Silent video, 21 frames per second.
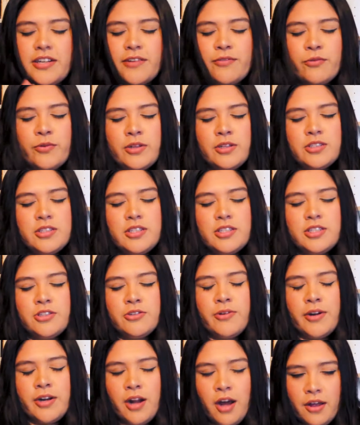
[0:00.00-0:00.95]
Jeff Wheeler's such a
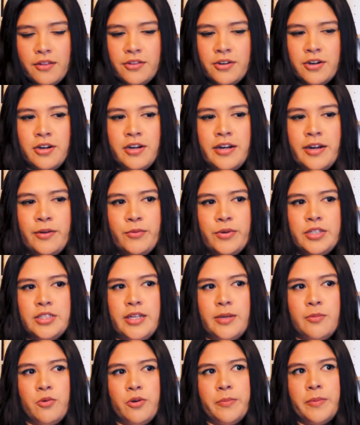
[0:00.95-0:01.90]
great author and I wish
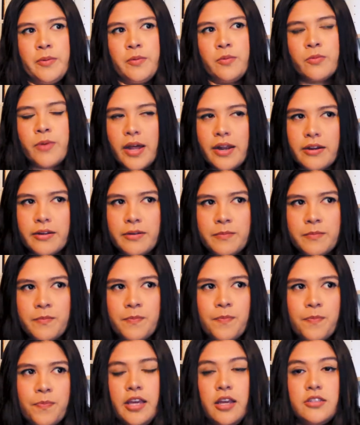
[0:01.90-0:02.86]
like more people read
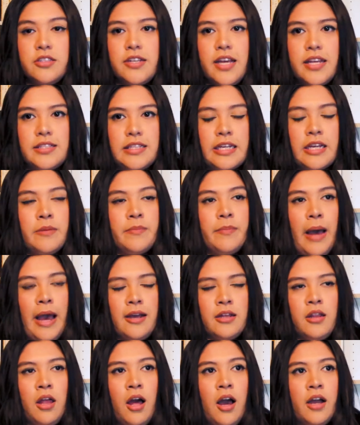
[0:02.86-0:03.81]
him. He also has like a
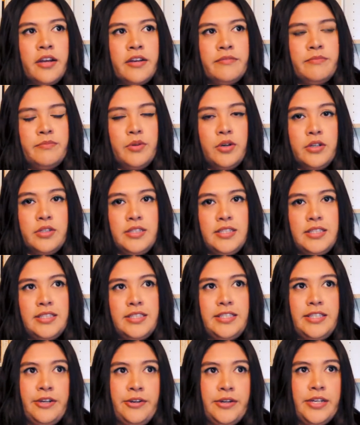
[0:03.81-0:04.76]
backlog of books and
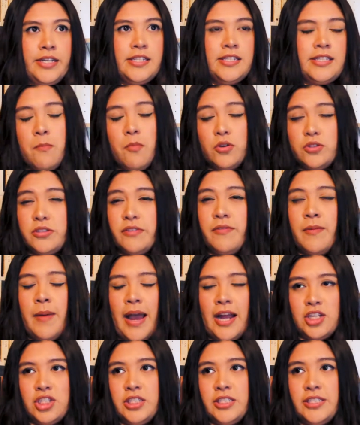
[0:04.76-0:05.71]
series. Most of them
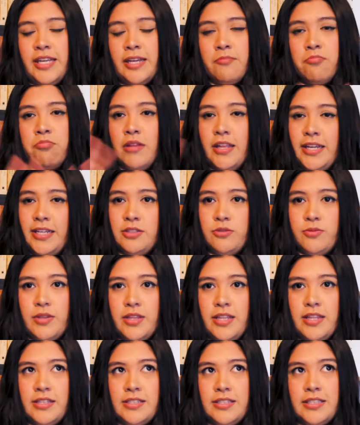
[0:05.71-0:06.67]
actually take place
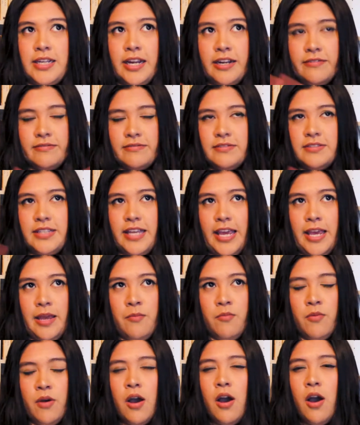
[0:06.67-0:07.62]
within this kind of
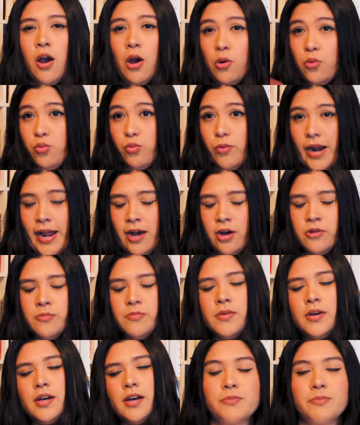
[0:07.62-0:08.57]
same
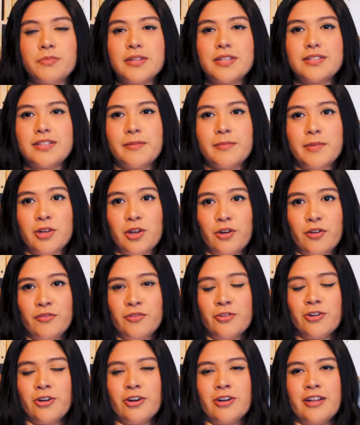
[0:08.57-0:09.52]
realm. Please let me know
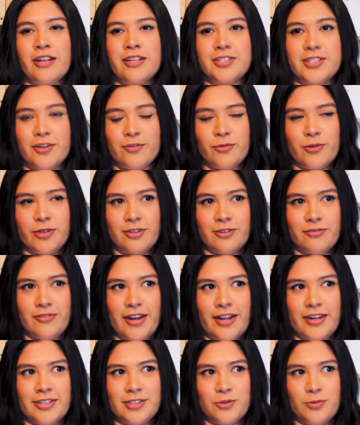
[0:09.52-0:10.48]
if you're a Jeff Wheeler
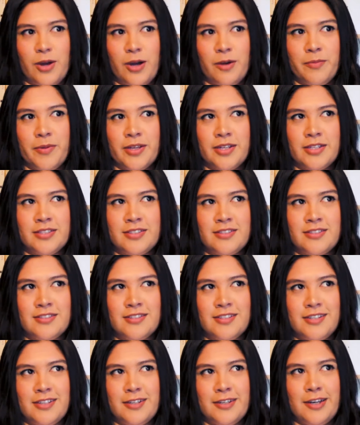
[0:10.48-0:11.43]
fan as well
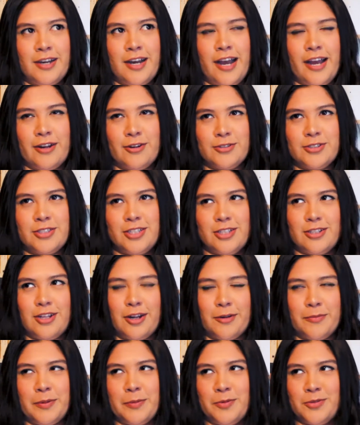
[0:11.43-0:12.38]
because I don't see a
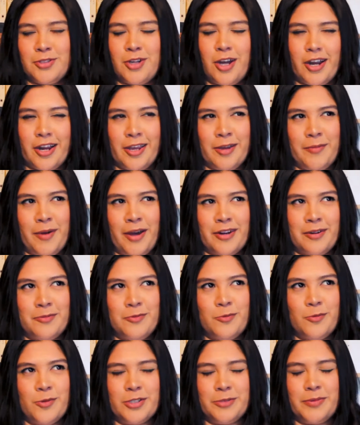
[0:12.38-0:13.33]
lot of people talking about
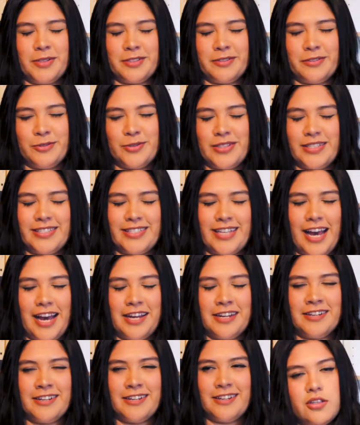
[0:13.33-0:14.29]
him, which makes me really
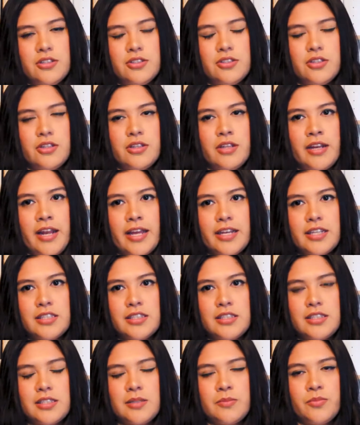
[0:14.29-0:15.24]
sad. So the
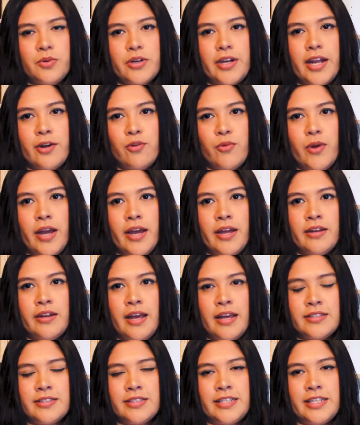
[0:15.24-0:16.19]
next book I read
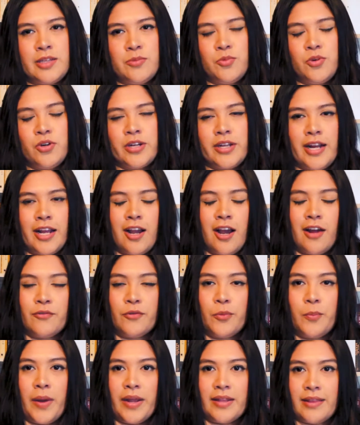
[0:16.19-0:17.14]
as an ebook and I got
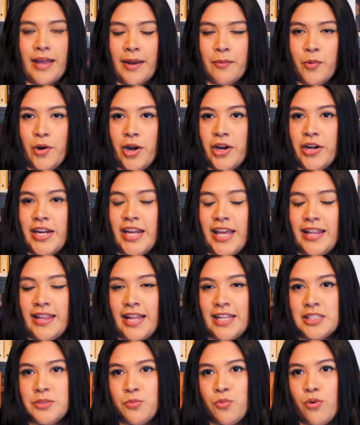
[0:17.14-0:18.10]
from my library, and
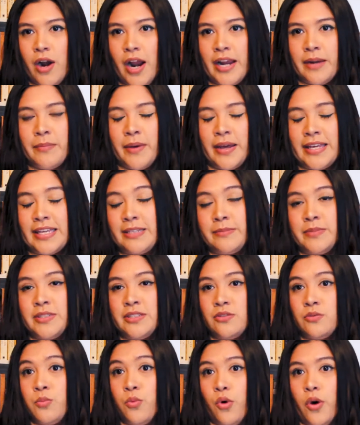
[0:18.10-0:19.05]
that's Pride by Ibi
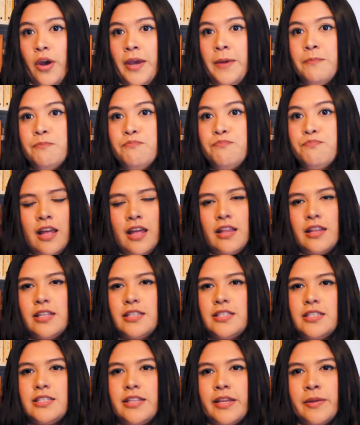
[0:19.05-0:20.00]
Zoboi.
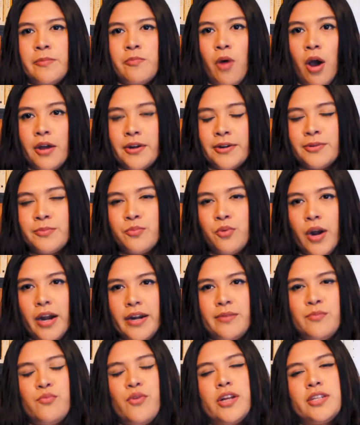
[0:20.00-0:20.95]
This is a modern
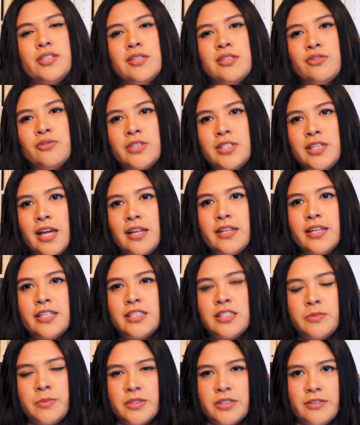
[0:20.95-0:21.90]
Pride and Prejudice
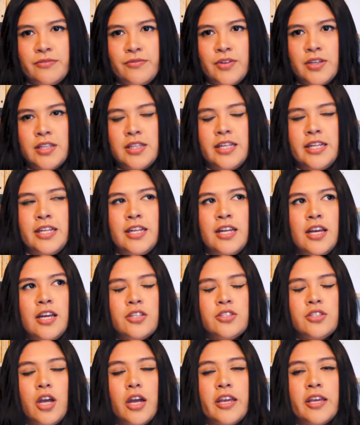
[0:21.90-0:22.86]
retelling, specifically
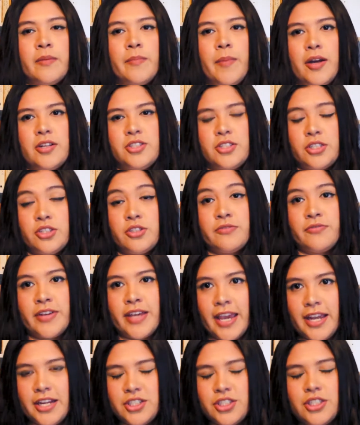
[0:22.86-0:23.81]
talking about
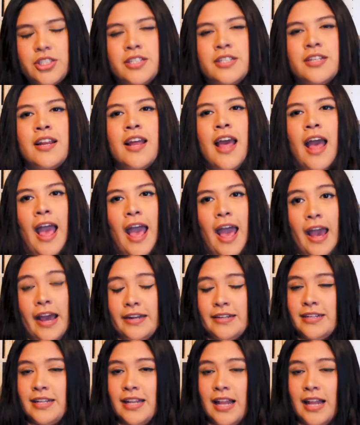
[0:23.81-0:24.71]
gentrification and